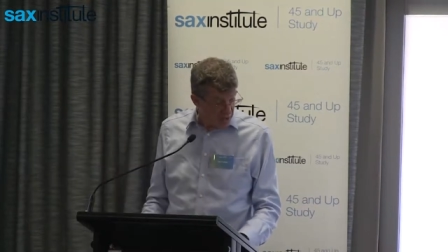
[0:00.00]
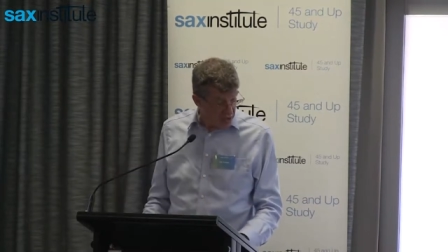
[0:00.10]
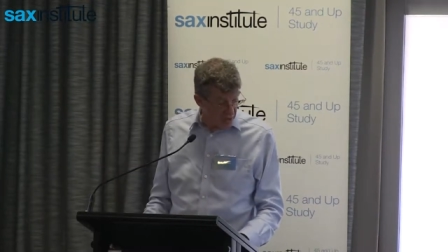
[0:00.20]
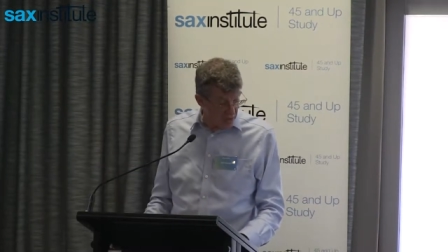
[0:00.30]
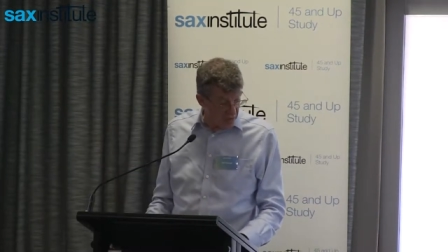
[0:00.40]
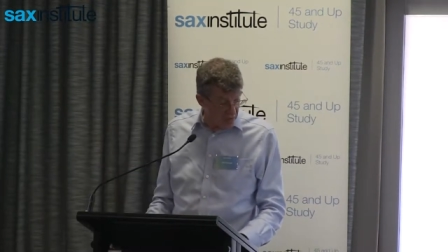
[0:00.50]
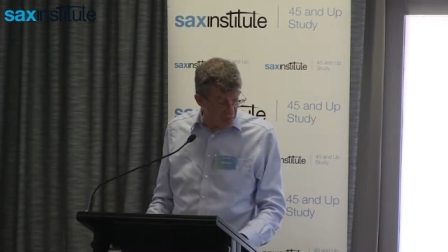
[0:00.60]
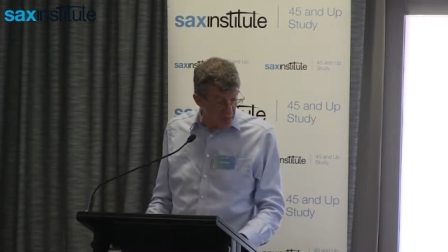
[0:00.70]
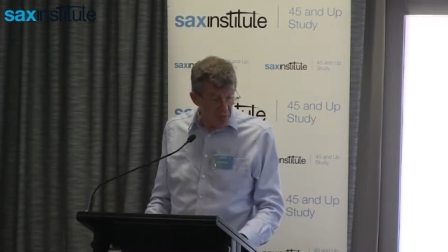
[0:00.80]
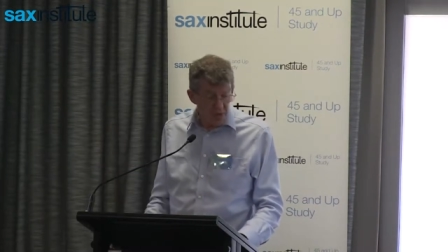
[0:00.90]
So
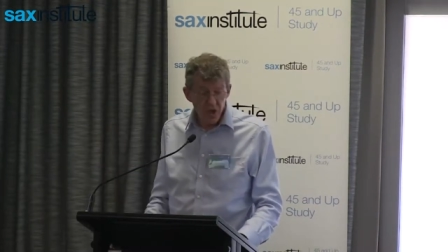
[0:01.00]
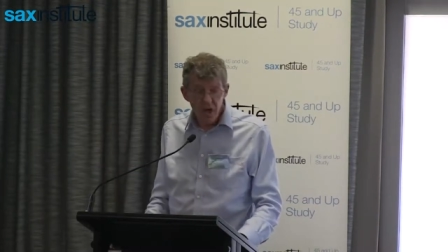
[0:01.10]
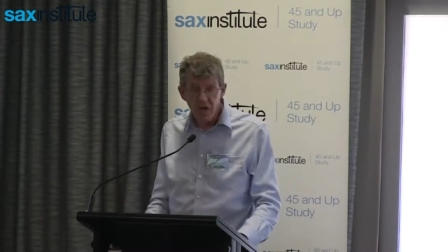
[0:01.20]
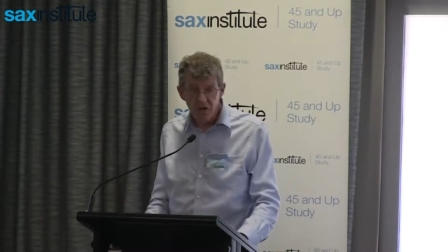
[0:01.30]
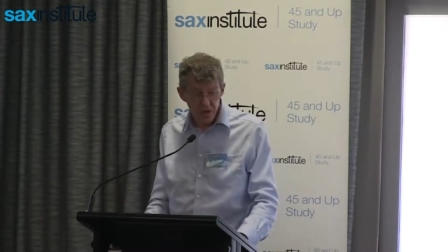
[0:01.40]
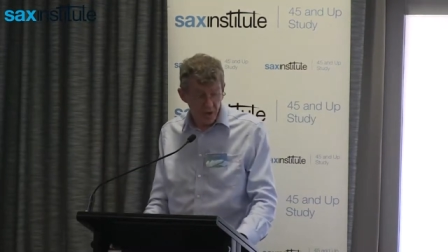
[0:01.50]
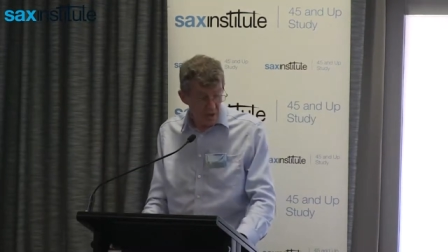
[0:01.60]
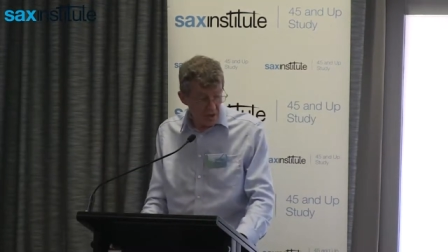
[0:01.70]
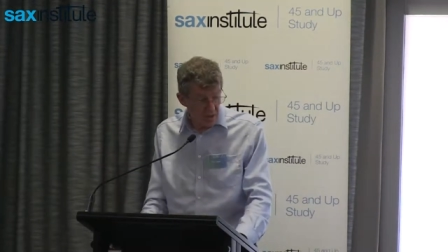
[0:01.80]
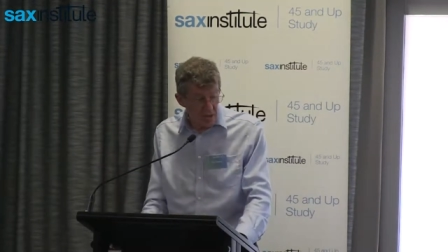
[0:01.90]
we were charged
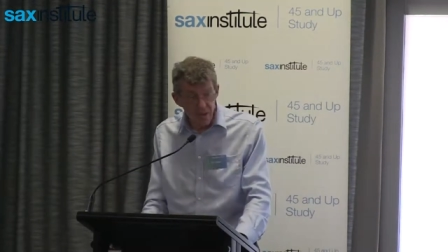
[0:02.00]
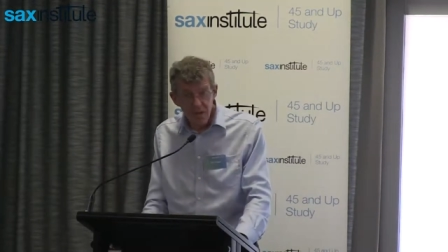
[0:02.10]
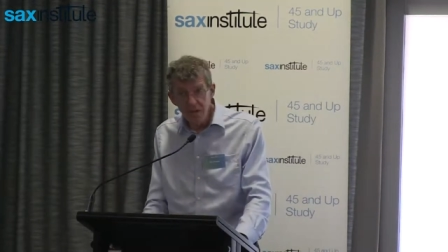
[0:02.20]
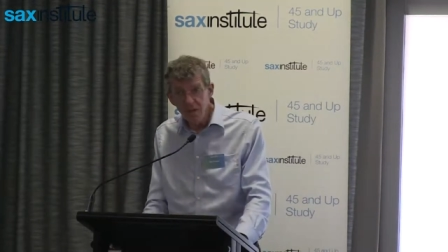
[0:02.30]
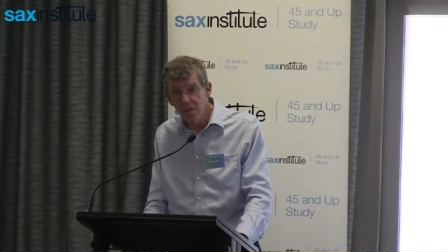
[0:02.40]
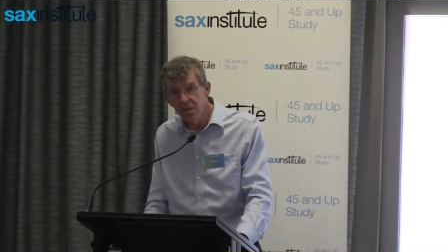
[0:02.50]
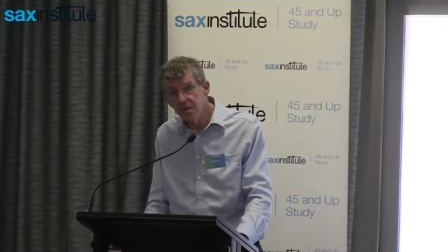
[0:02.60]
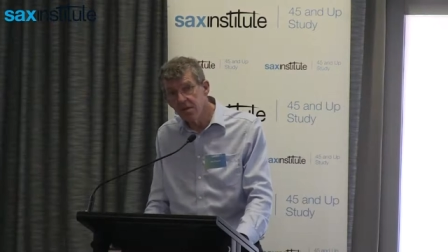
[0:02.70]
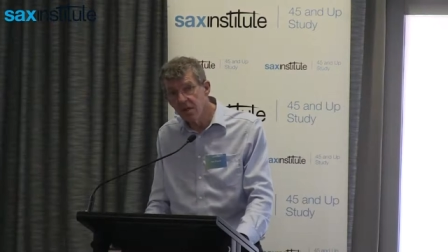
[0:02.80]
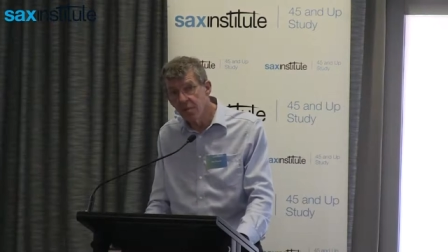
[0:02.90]

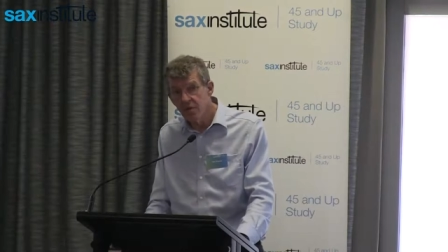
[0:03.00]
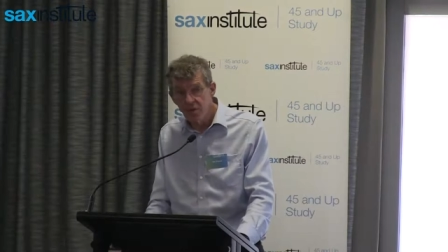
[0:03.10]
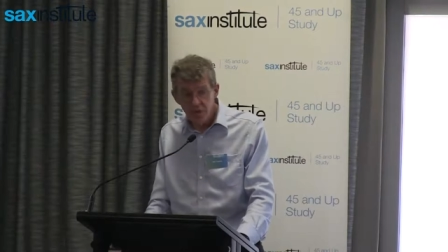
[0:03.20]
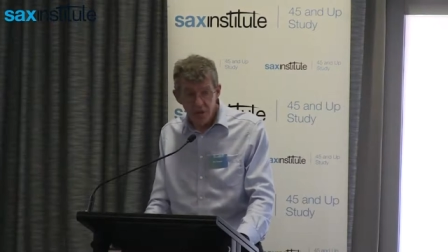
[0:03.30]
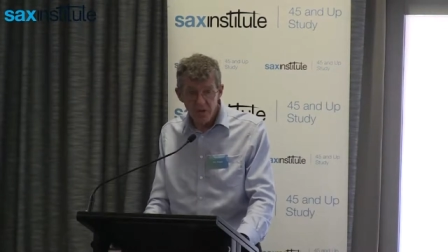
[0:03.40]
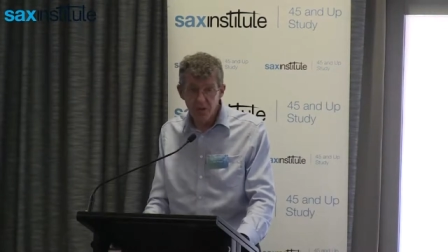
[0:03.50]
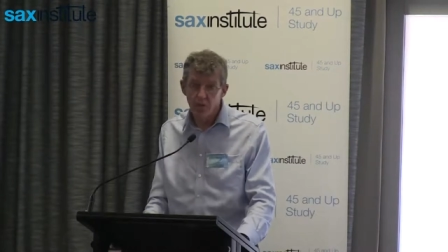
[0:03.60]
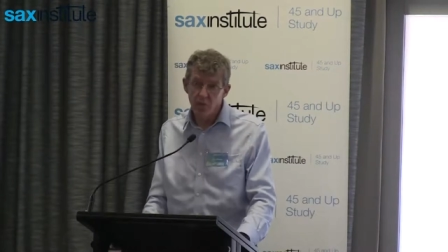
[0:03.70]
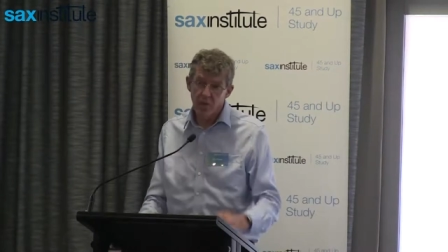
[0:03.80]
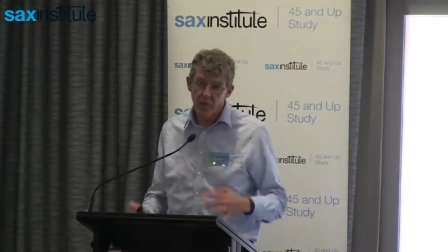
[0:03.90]
some two years
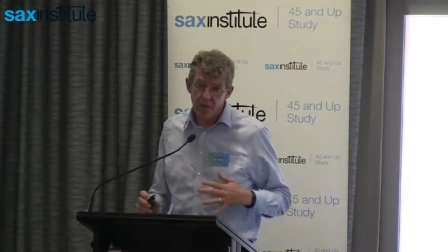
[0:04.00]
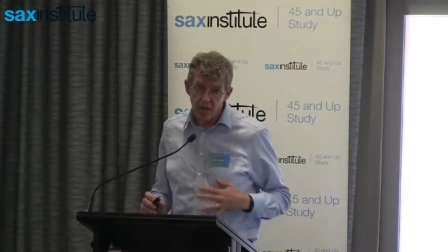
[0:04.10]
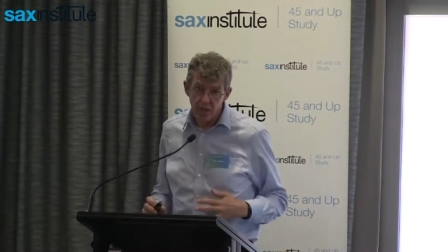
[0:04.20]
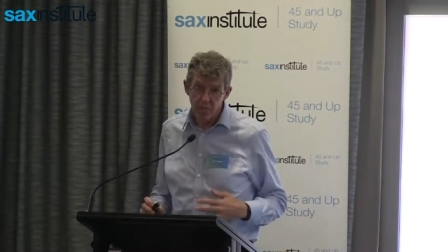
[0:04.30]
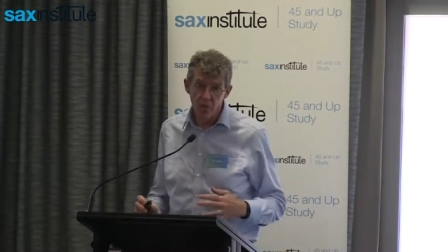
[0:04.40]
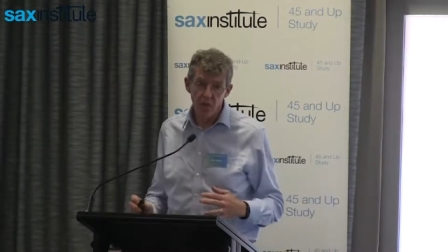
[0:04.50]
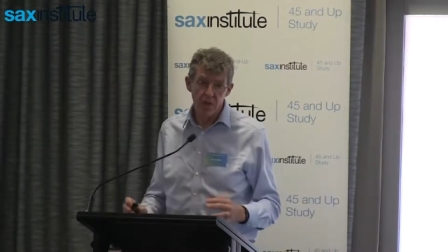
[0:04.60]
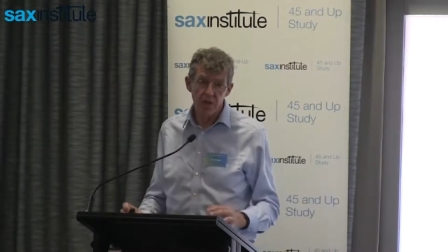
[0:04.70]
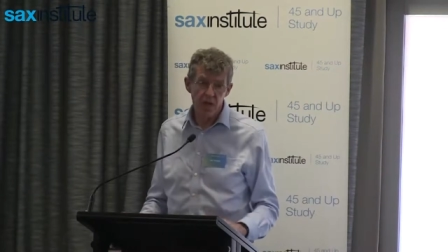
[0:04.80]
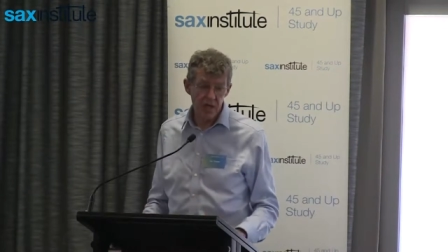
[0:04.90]
ago, we being the
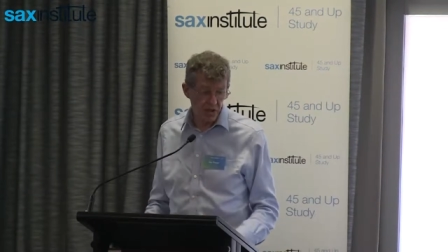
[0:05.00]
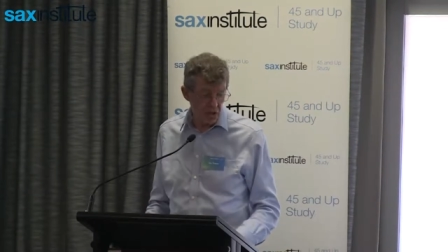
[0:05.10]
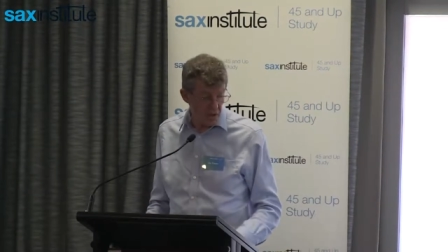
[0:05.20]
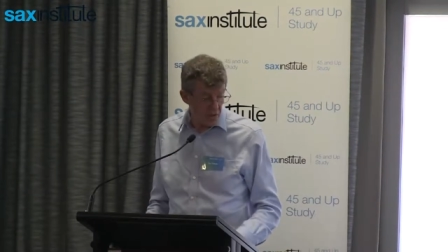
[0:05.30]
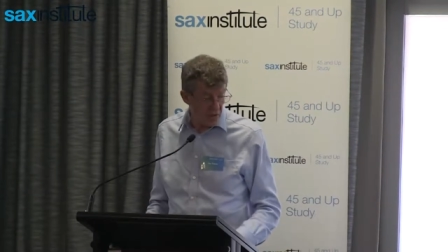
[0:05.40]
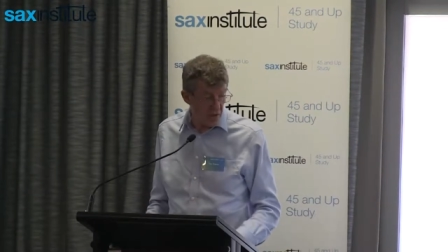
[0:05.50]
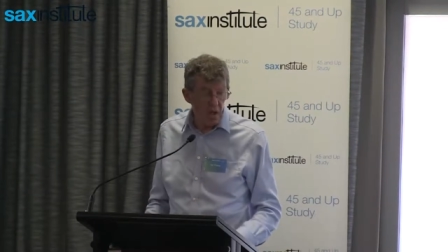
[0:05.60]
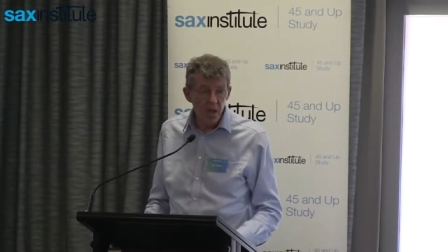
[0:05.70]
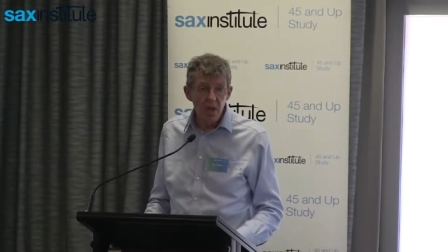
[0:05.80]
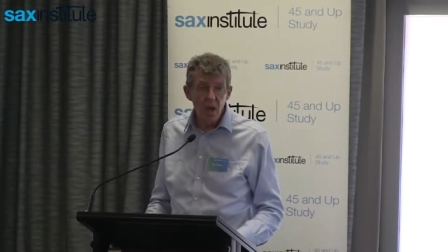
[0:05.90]
board that I chaired,
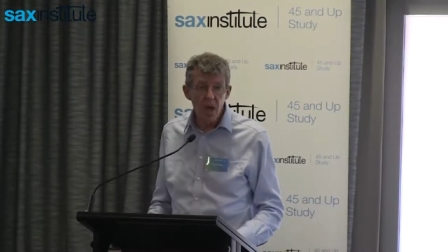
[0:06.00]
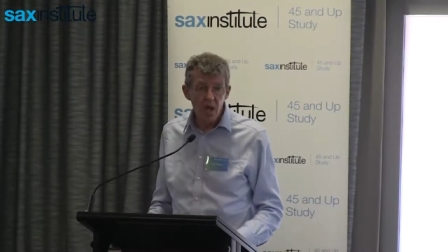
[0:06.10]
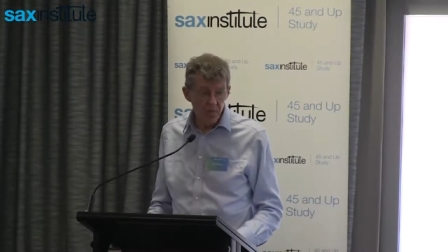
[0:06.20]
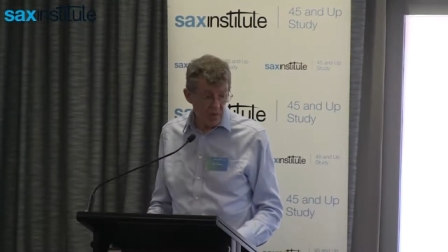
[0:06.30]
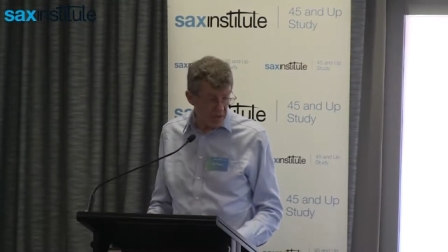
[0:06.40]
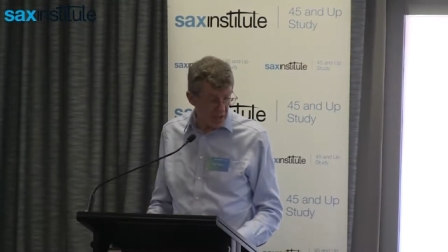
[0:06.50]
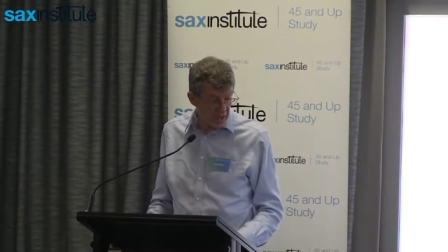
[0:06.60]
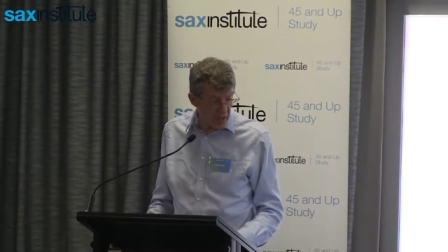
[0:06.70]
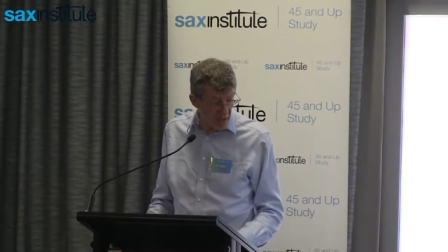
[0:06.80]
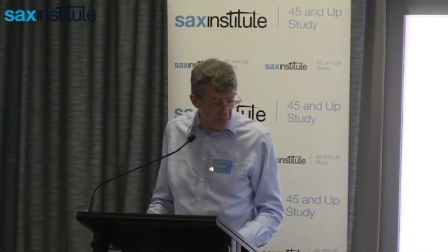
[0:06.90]
uh, with
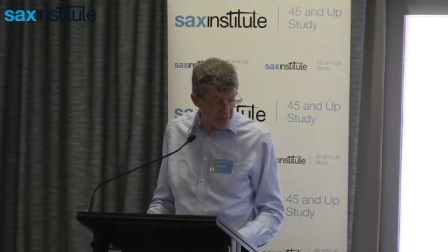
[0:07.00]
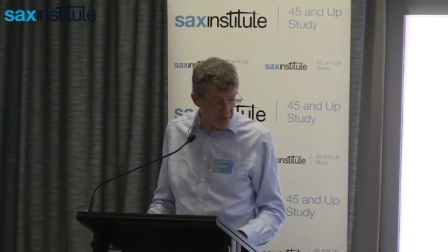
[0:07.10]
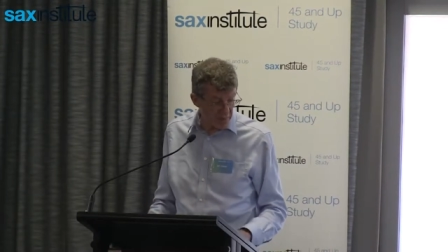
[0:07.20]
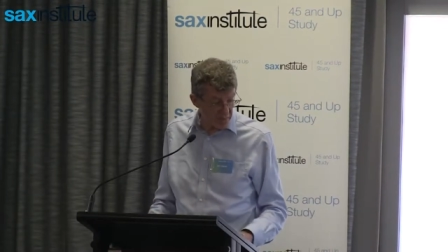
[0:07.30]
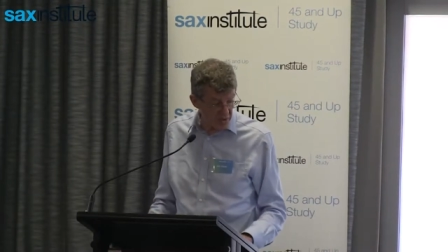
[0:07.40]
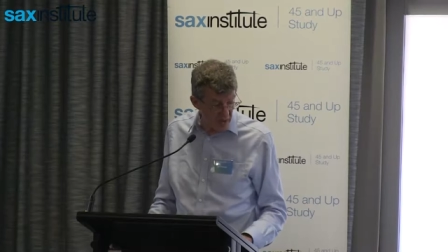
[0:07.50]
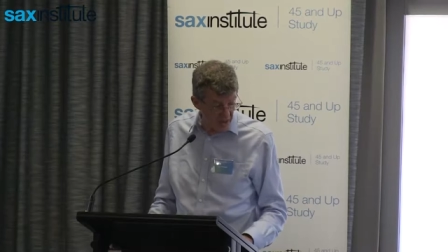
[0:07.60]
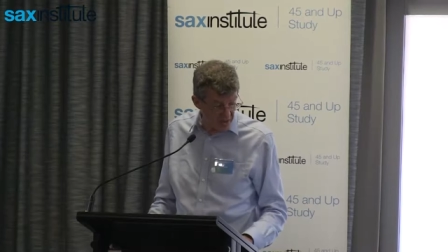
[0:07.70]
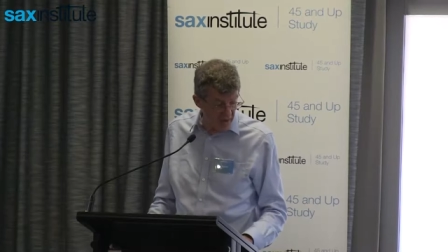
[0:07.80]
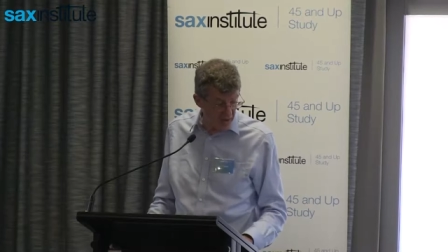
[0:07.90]
setting up some st
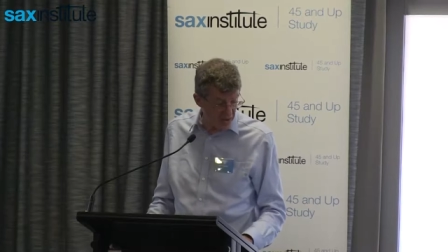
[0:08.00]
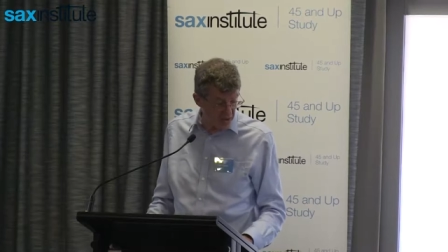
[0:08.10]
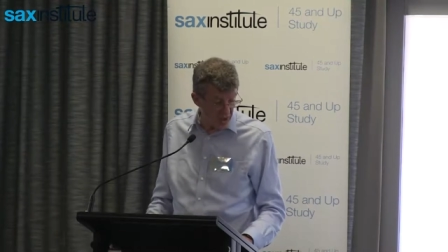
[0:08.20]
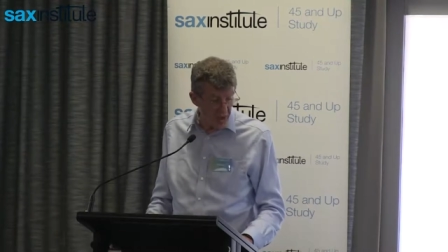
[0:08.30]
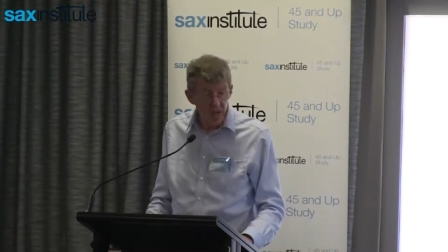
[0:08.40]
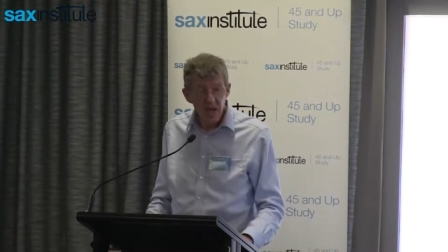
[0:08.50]
a strategy